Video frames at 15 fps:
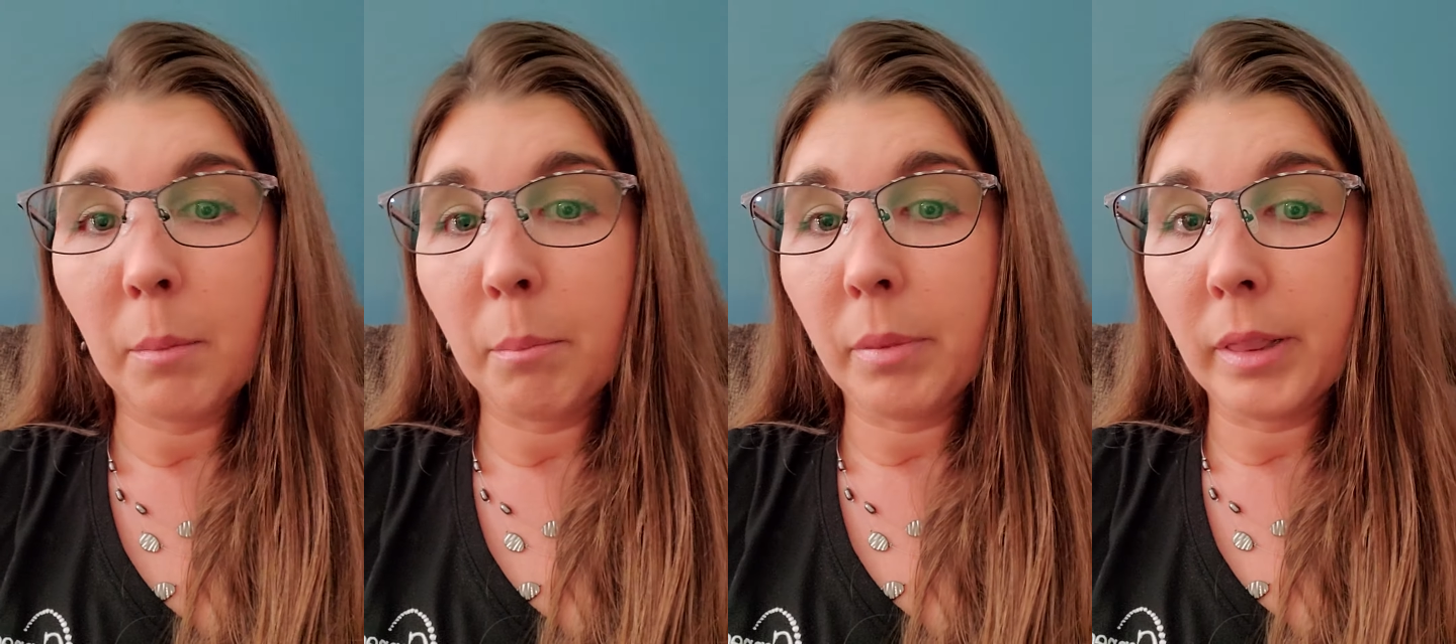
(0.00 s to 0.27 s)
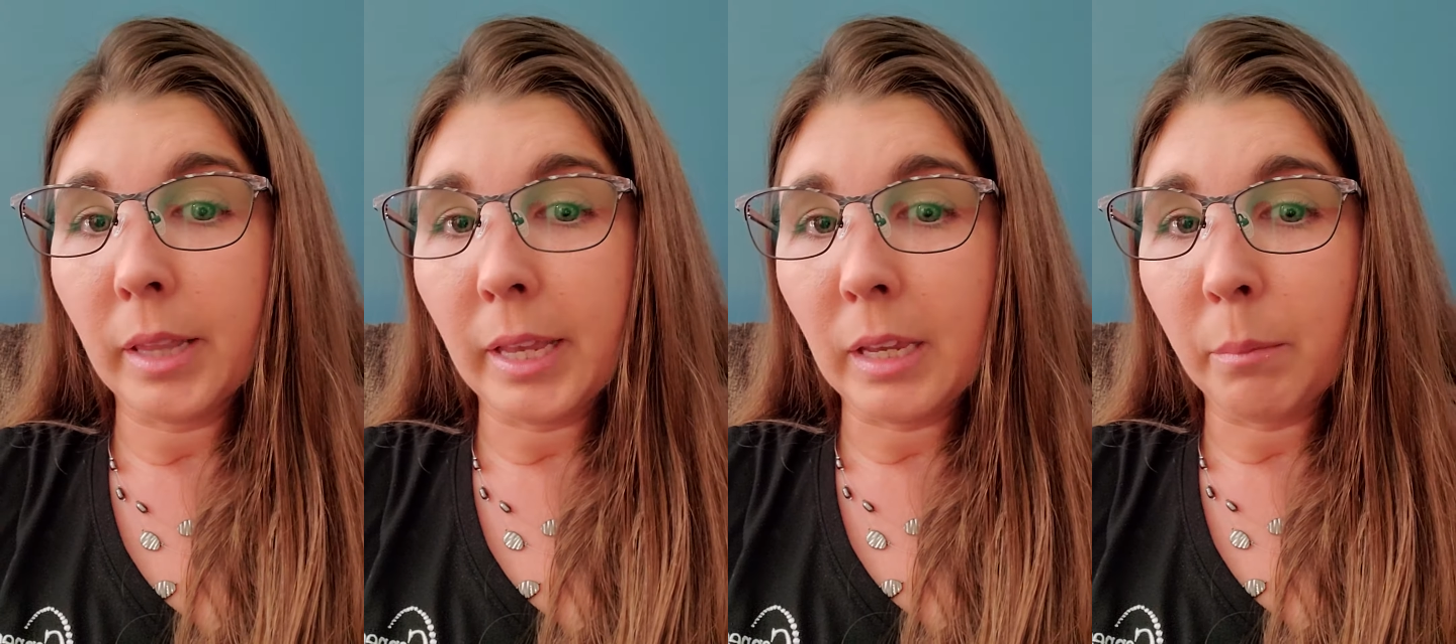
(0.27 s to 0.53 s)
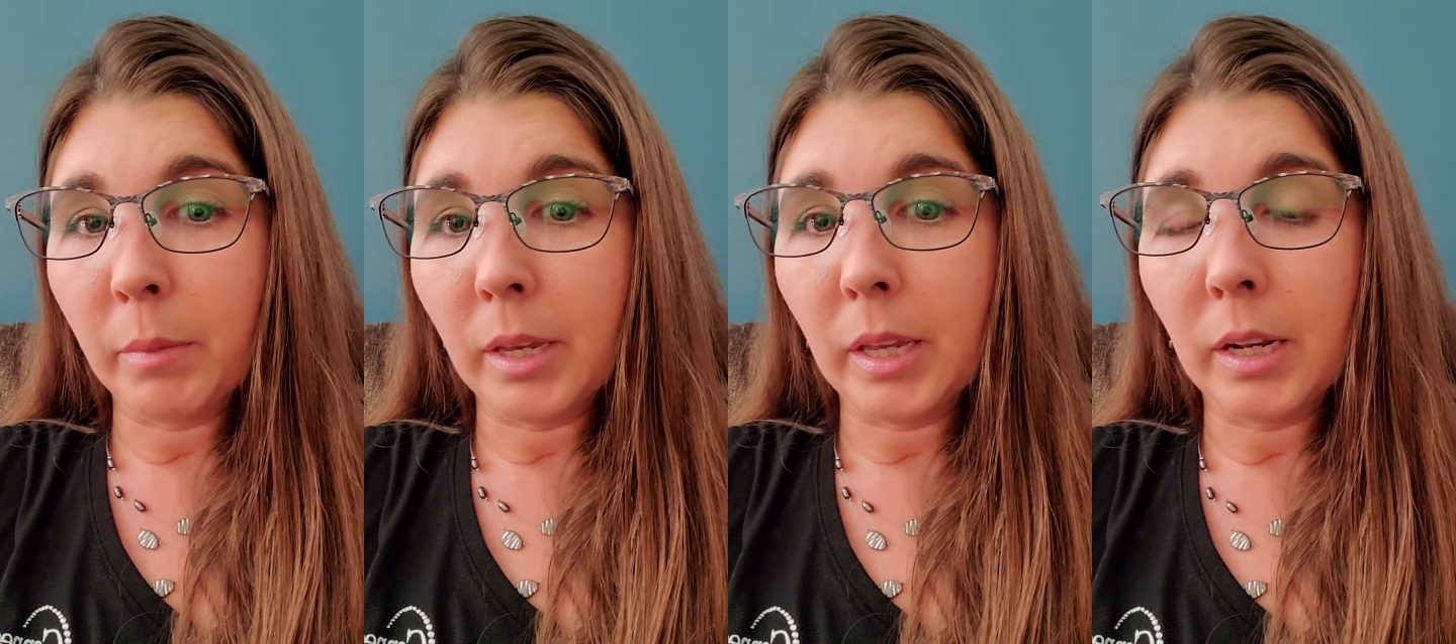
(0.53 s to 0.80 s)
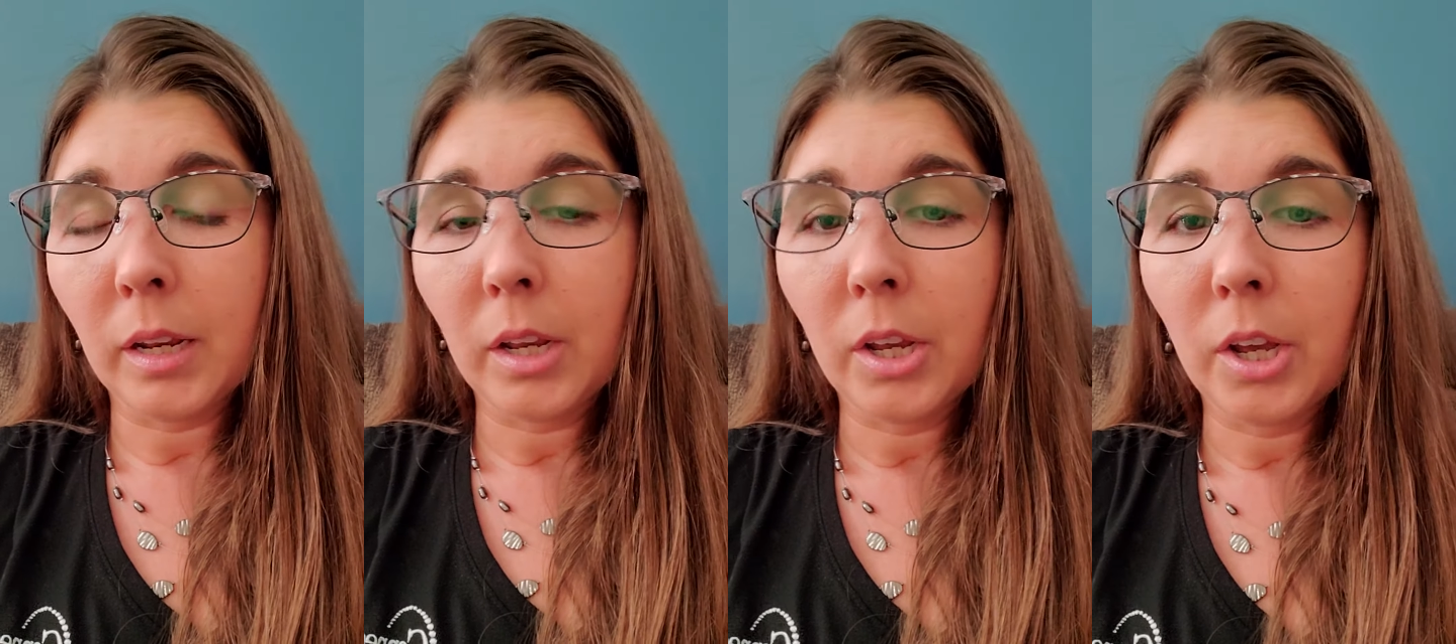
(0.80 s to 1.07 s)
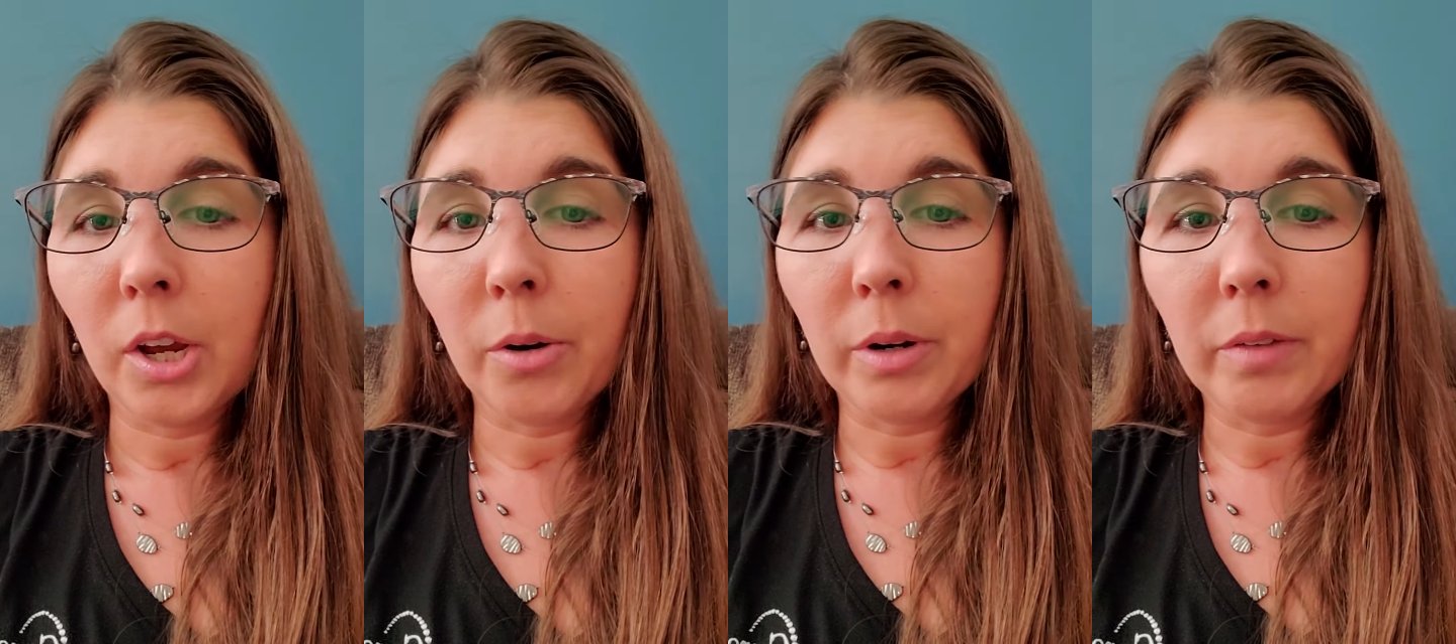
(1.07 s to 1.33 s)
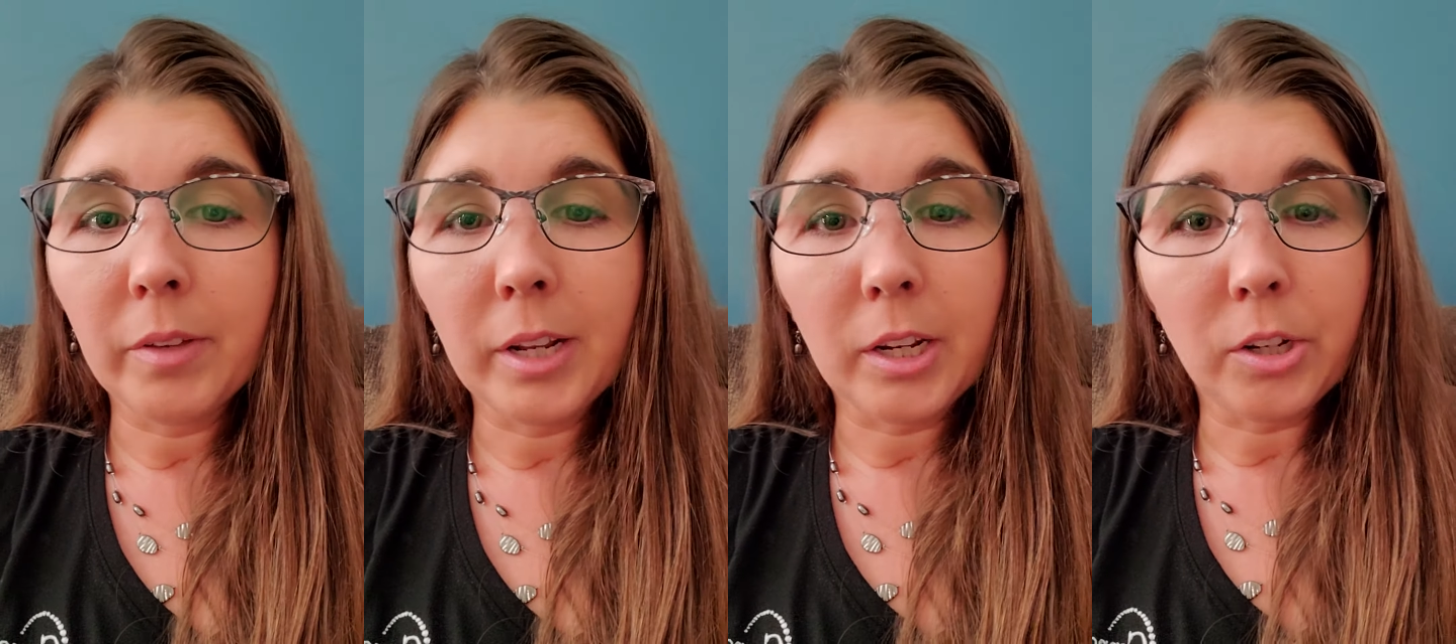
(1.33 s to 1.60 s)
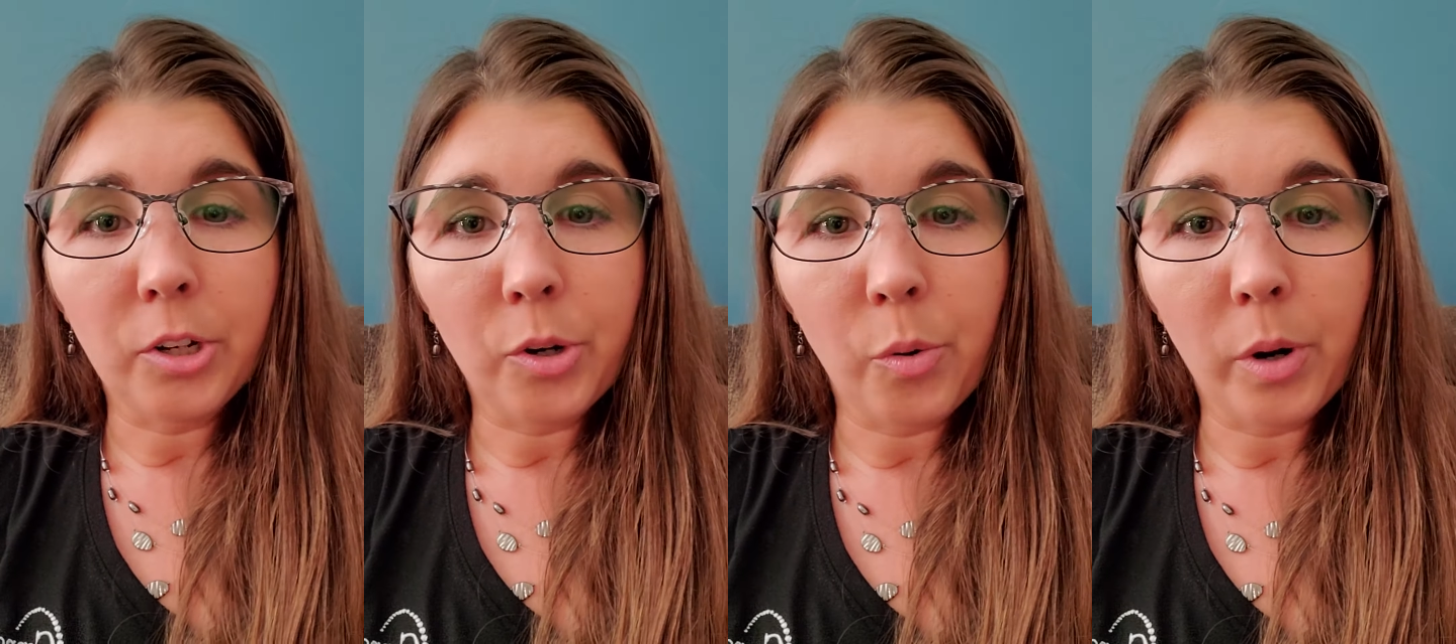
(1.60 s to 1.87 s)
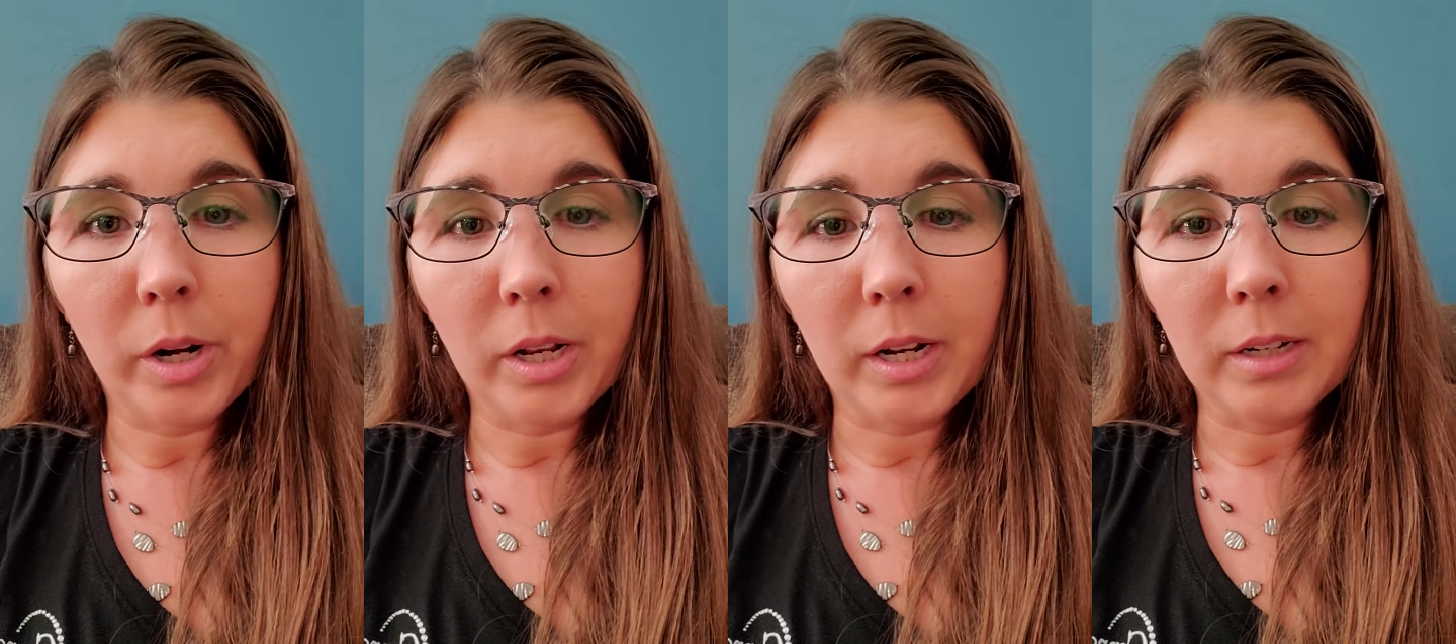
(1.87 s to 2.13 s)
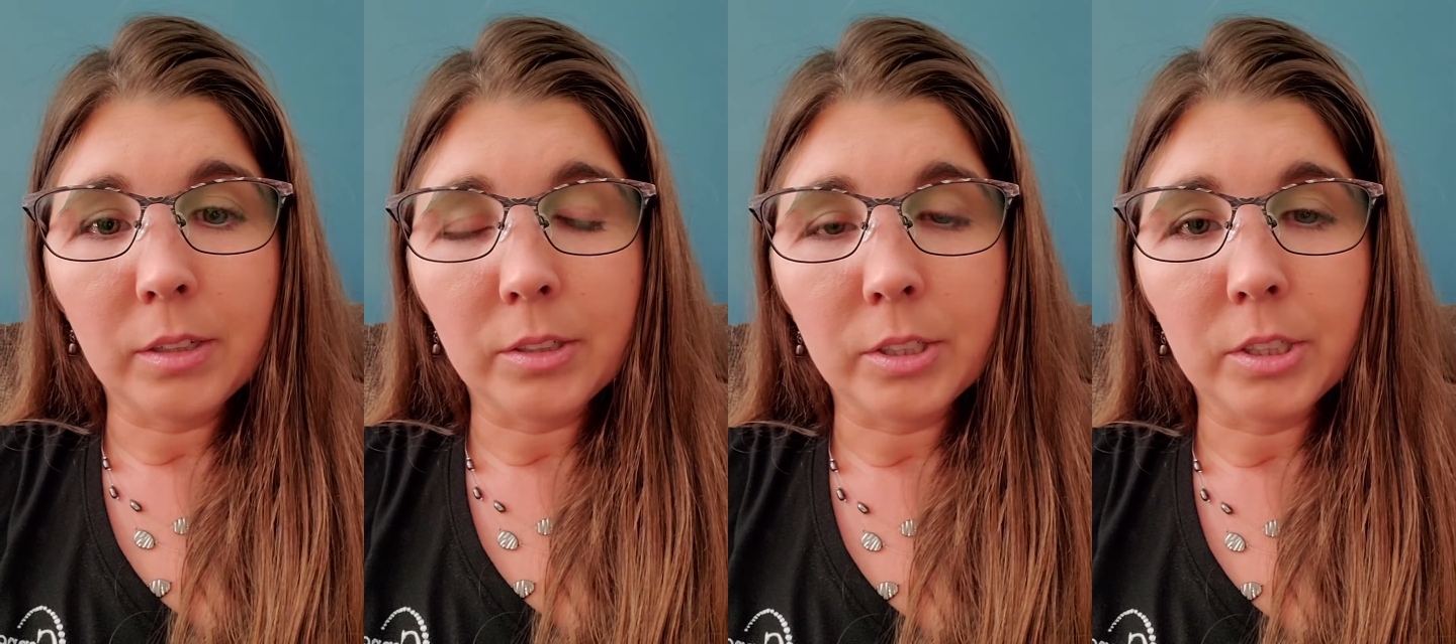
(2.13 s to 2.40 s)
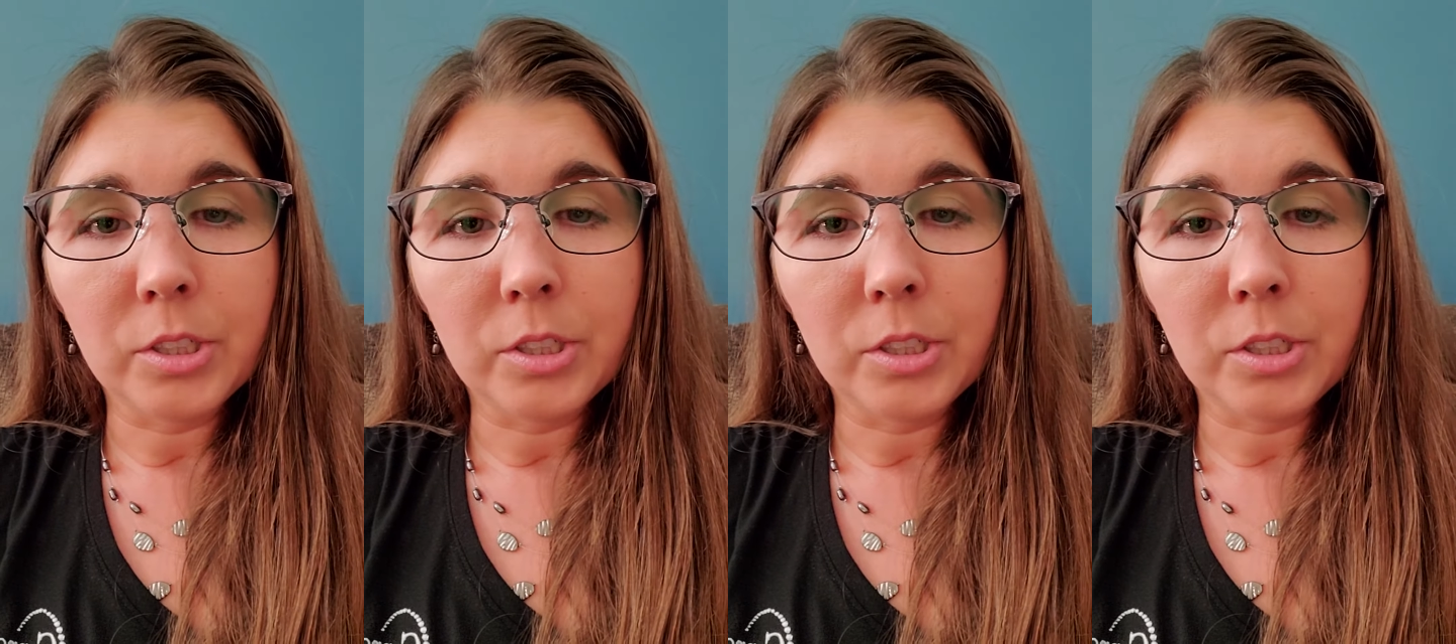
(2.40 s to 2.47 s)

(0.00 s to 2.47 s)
blaming, or even ignoring an elder